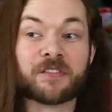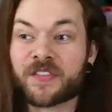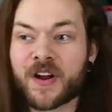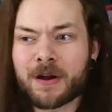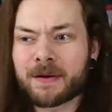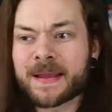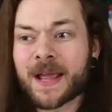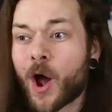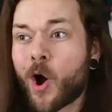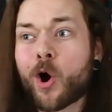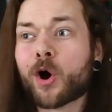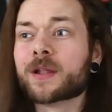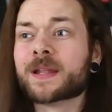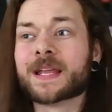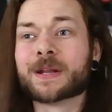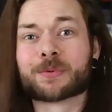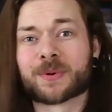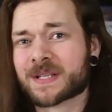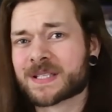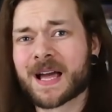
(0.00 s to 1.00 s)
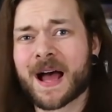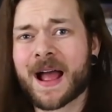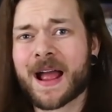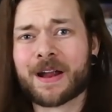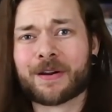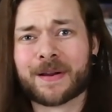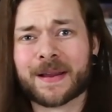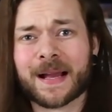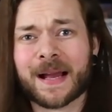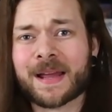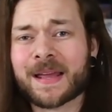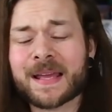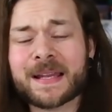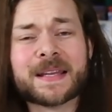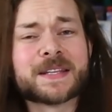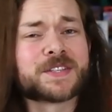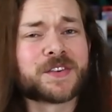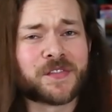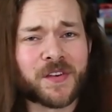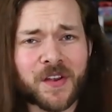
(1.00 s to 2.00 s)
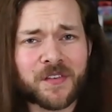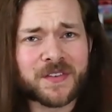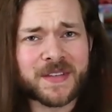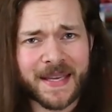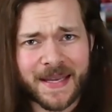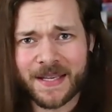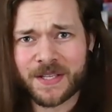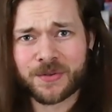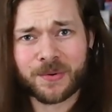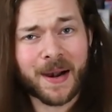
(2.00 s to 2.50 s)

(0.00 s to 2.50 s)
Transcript: Very early retiring, right? In his fifties,